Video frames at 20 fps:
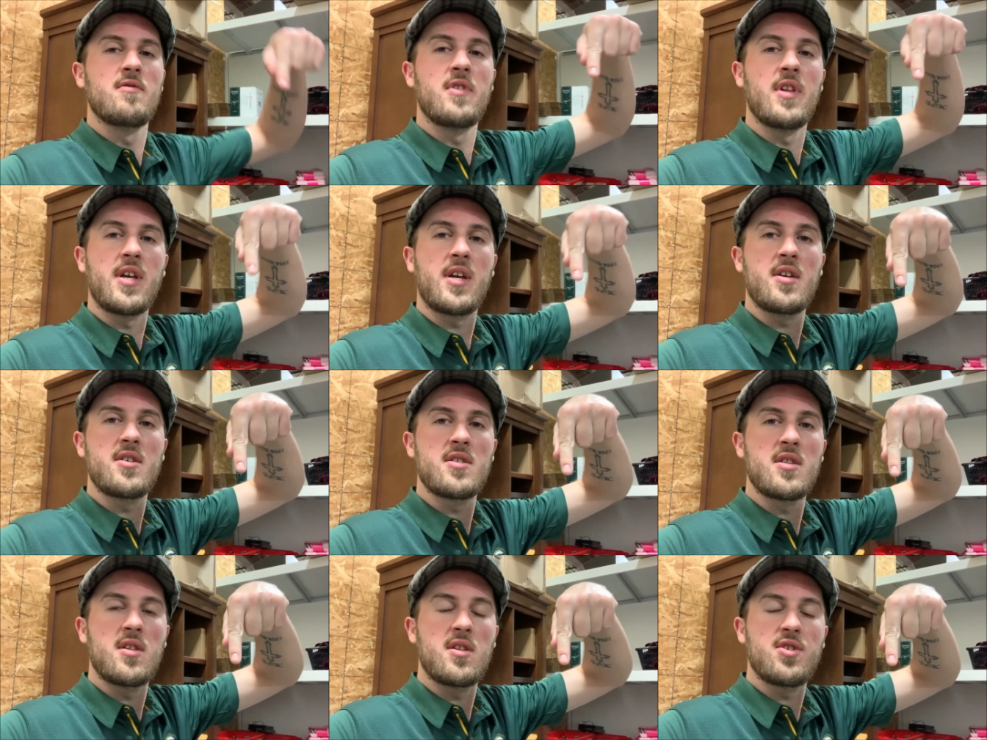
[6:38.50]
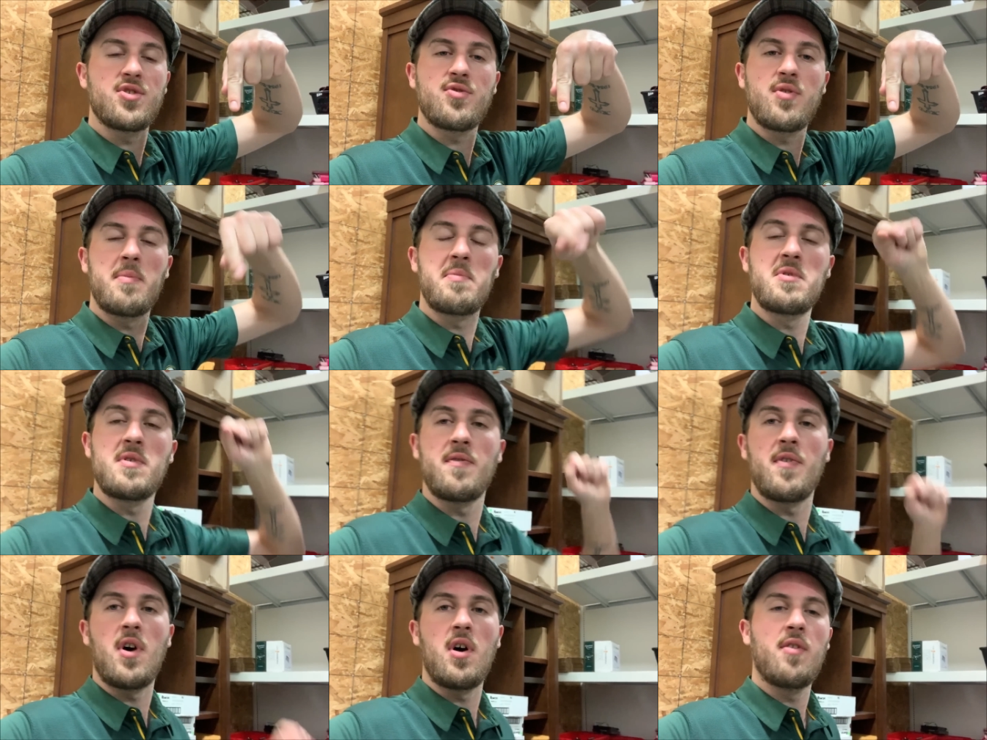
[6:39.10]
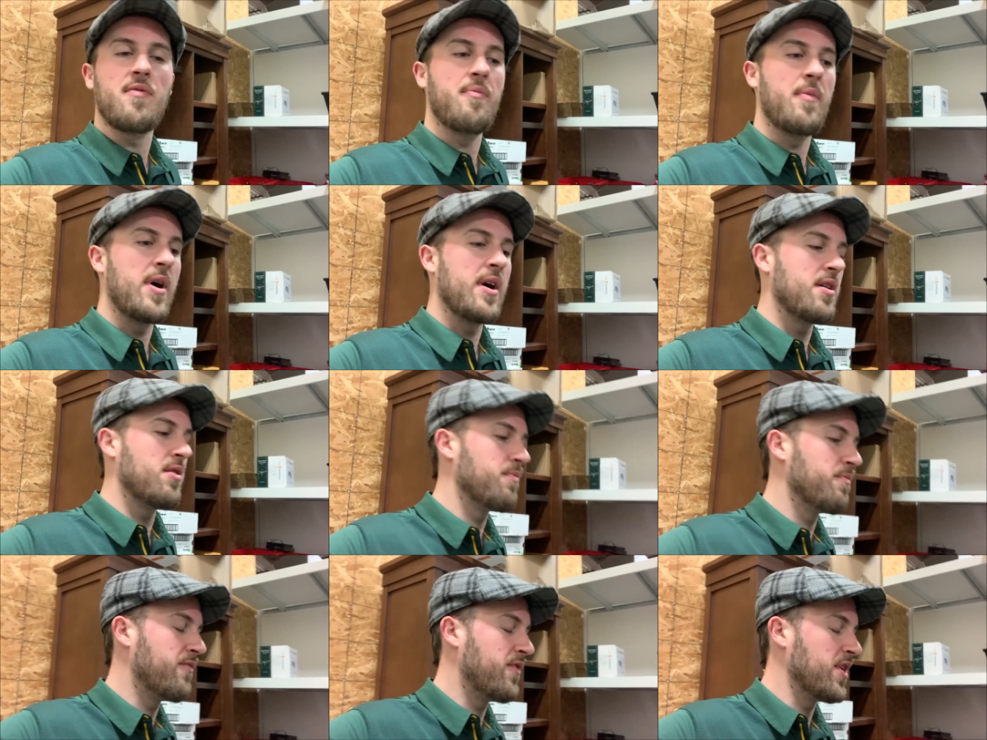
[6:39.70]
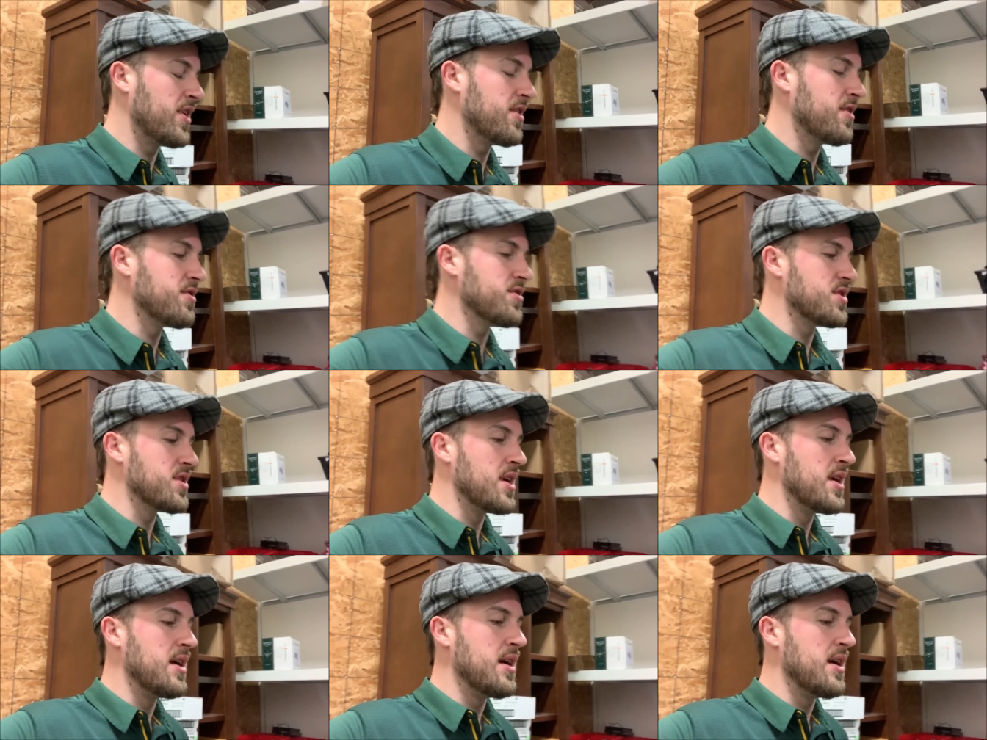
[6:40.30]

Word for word: Link is in the description of all of my videos.